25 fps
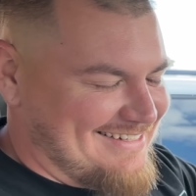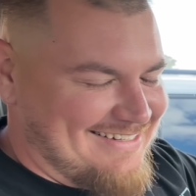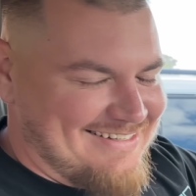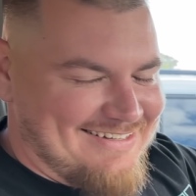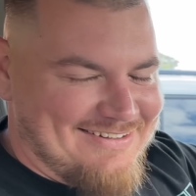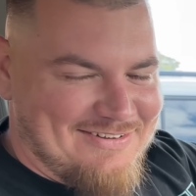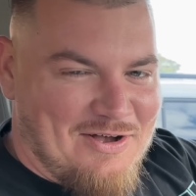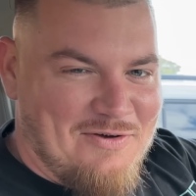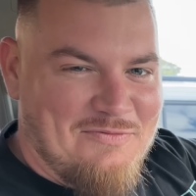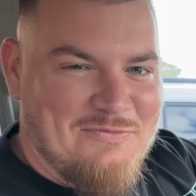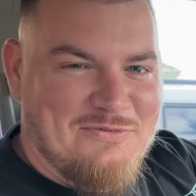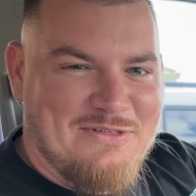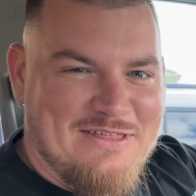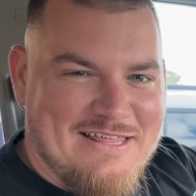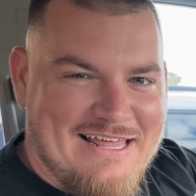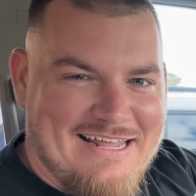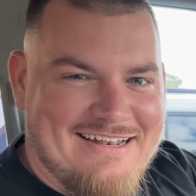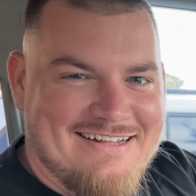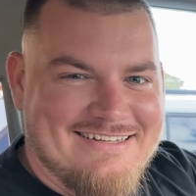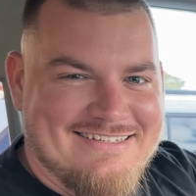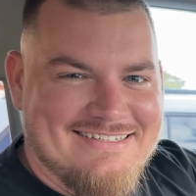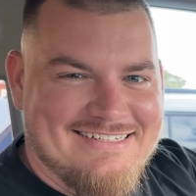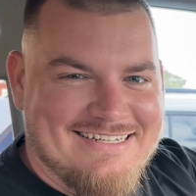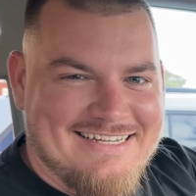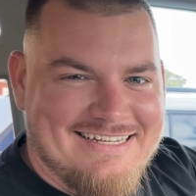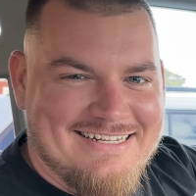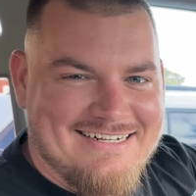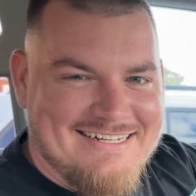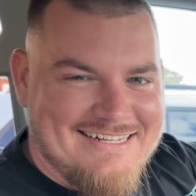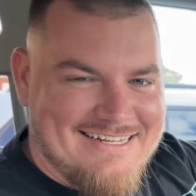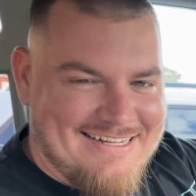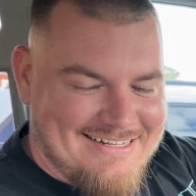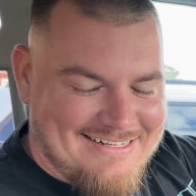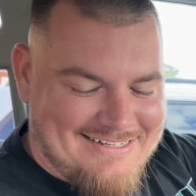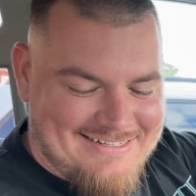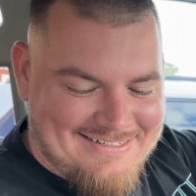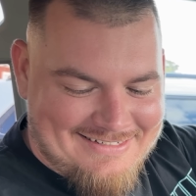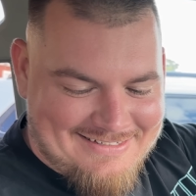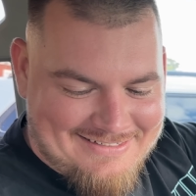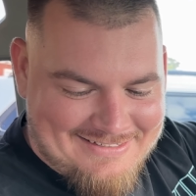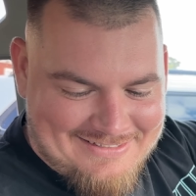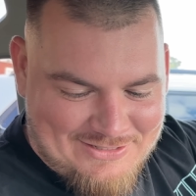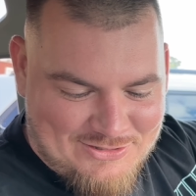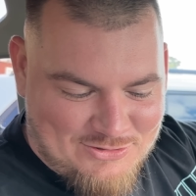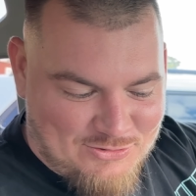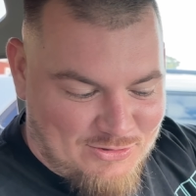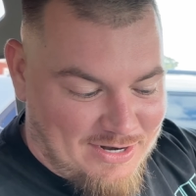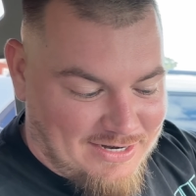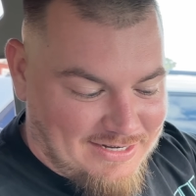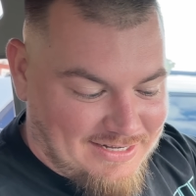Hopefully that doesn't get a
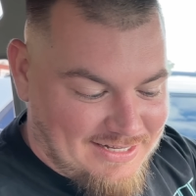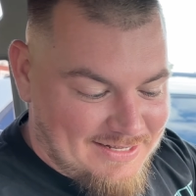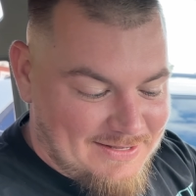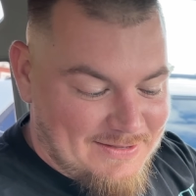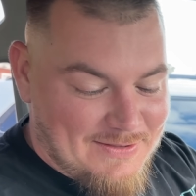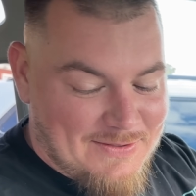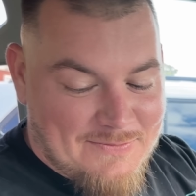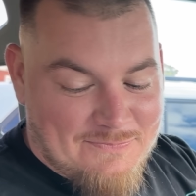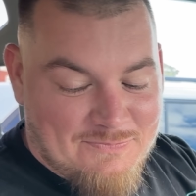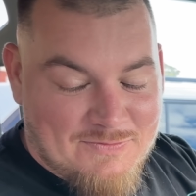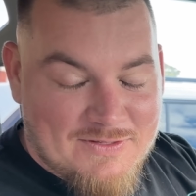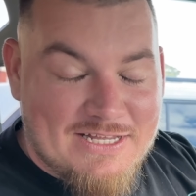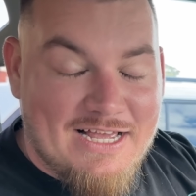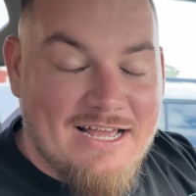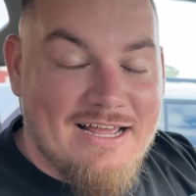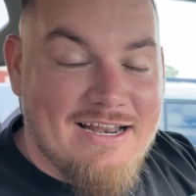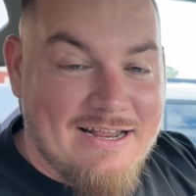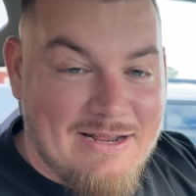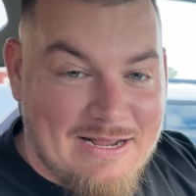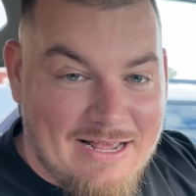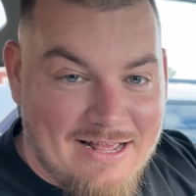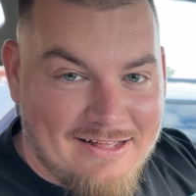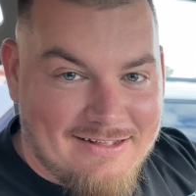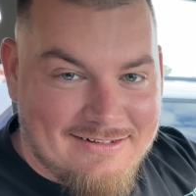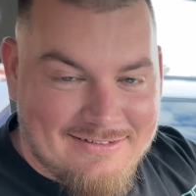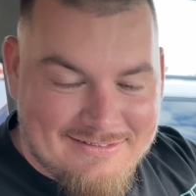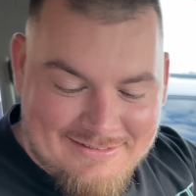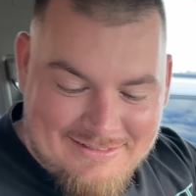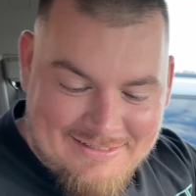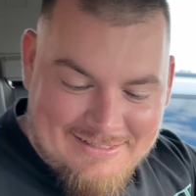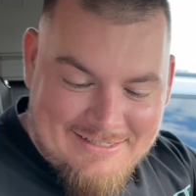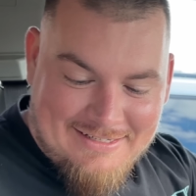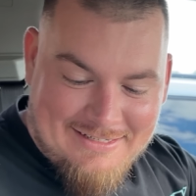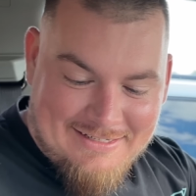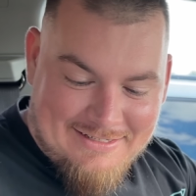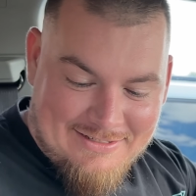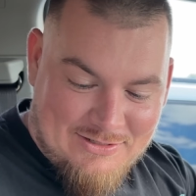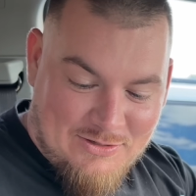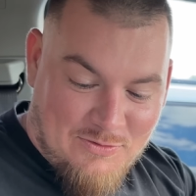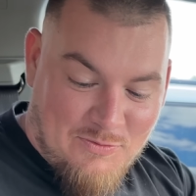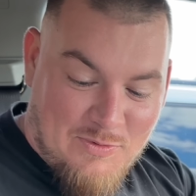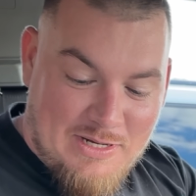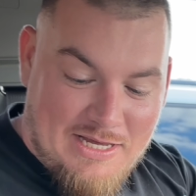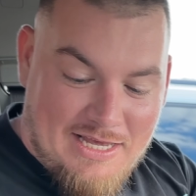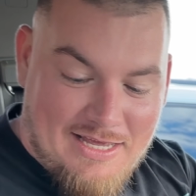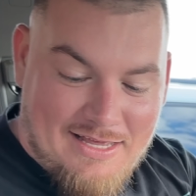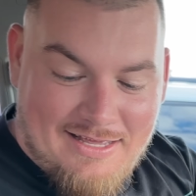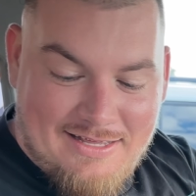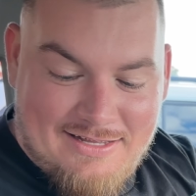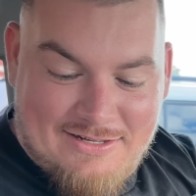strike. Anyhow, so we
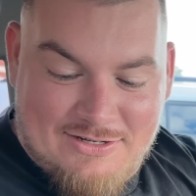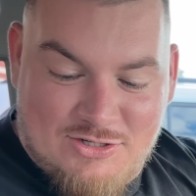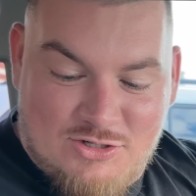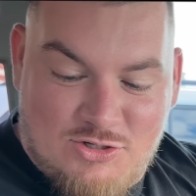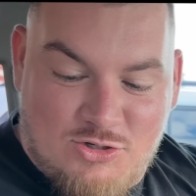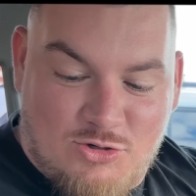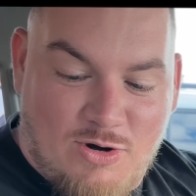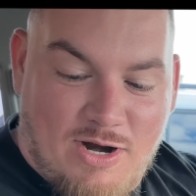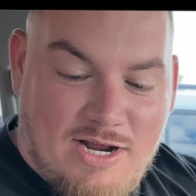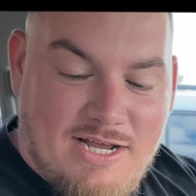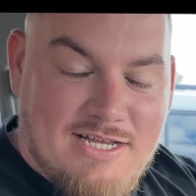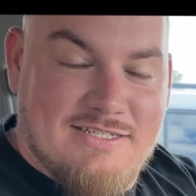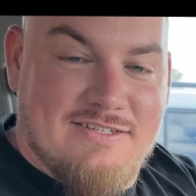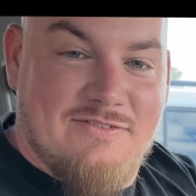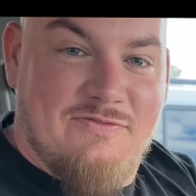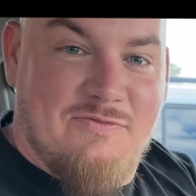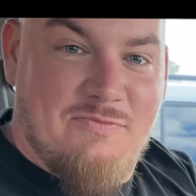get trays of